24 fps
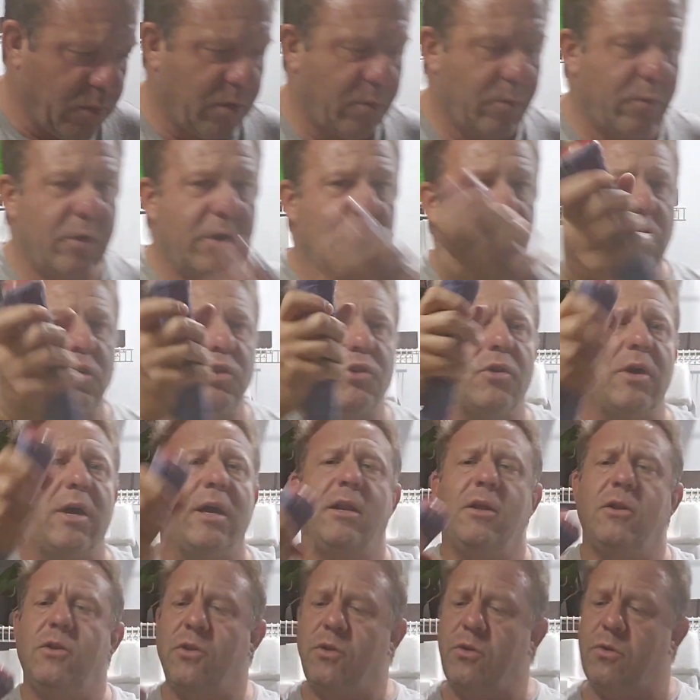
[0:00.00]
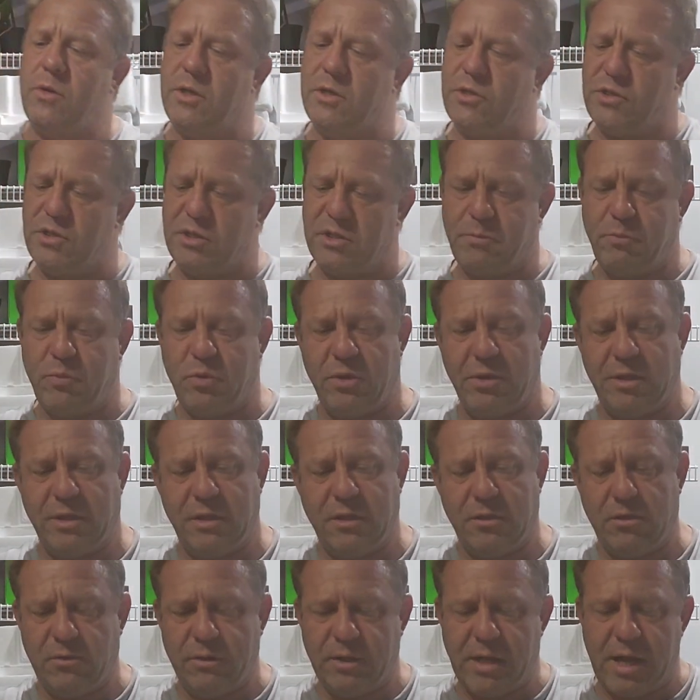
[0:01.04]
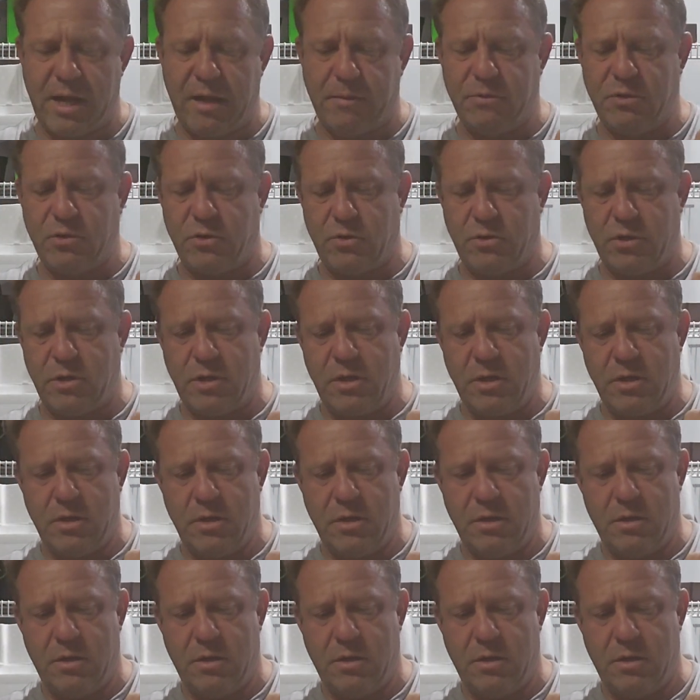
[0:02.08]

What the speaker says: what we're going to try to do is just put little dabs on